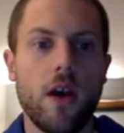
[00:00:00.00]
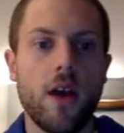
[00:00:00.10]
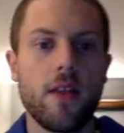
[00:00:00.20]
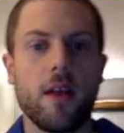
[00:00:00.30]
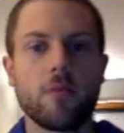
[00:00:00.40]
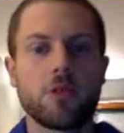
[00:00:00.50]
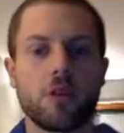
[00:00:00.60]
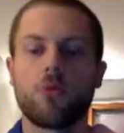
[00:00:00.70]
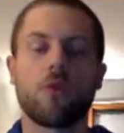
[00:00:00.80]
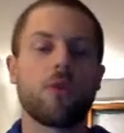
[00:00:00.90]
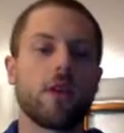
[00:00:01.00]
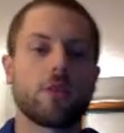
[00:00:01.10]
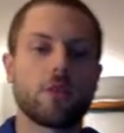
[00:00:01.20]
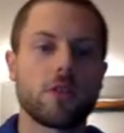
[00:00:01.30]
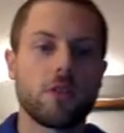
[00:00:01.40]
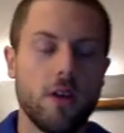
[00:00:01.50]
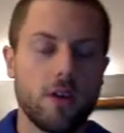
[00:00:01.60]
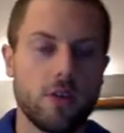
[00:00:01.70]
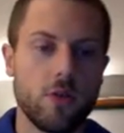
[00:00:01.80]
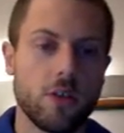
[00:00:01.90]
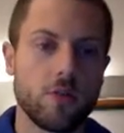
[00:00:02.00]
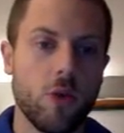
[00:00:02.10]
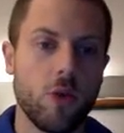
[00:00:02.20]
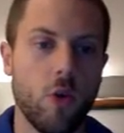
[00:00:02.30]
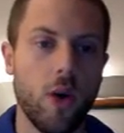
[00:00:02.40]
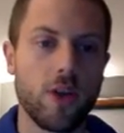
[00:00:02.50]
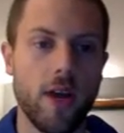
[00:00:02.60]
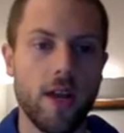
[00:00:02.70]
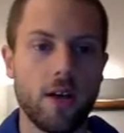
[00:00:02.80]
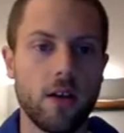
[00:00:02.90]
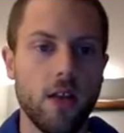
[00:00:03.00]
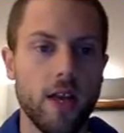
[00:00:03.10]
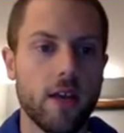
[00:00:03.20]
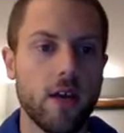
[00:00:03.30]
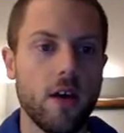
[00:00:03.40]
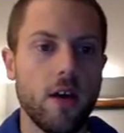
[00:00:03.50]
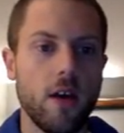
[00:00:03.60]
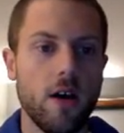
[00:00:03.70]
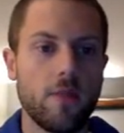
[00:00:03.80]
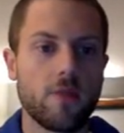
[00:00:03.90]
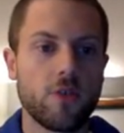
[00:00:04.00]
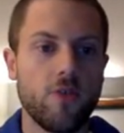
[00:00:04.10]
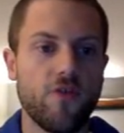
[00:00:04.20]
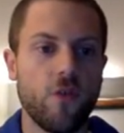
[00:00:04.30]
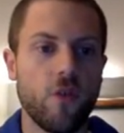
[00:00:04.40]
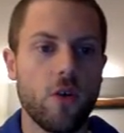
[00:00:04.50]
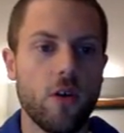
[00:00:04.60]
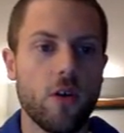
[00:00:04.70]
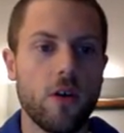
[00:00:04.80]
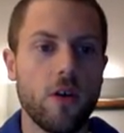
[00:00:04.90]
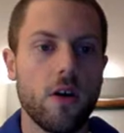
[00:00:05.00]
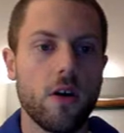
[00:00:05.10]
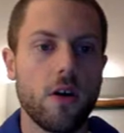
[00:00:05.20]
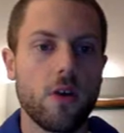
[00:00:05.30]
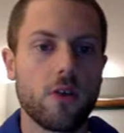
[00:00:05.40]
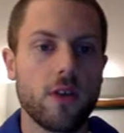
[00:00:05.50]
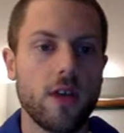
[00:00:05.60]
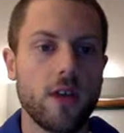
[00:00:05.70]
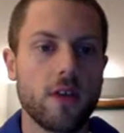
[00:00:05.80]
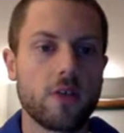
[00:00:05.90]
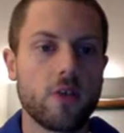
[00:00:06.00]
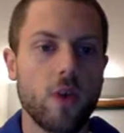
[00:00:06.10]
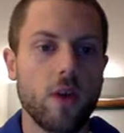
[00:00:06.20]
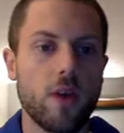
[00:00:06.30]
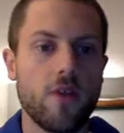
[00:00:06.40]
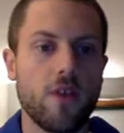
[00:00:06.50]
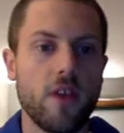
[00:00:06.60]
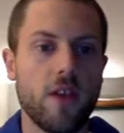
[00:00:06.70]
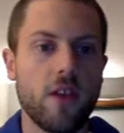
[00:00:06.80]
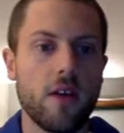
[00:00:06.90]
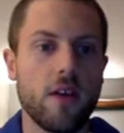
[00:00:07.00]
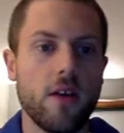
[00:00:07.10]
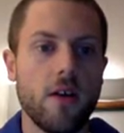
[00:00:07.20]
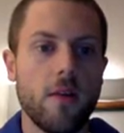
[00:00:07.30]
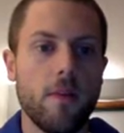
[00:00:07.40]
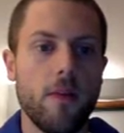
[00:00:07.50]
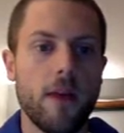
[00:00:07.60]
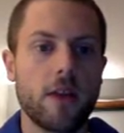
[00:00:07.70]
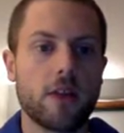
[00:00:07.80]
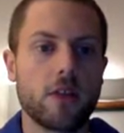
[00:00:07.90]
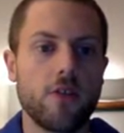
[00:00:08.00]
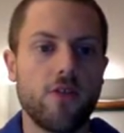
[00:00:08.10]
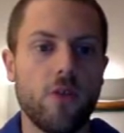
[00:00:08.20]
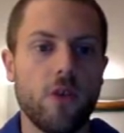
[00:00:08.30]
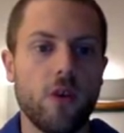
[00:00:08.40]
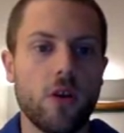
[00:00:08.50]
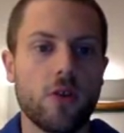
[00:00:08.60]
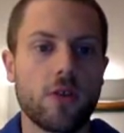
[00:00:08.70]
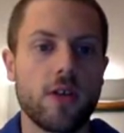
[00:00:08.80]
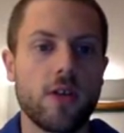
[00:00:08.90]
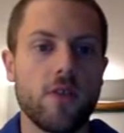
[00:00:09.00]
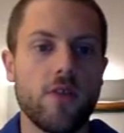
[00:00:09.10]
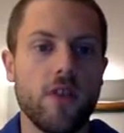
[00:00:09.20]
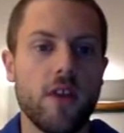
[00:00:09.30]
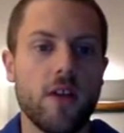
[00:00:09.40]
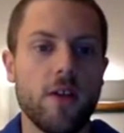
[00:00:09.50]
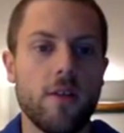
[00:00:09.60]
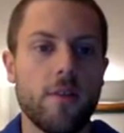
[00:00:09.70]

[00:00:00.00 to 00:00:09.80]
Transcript: And then I'm just going to rearrange this so it looks more quadratic-like. So 4 cosine squared of theta minus 4 cosine of theta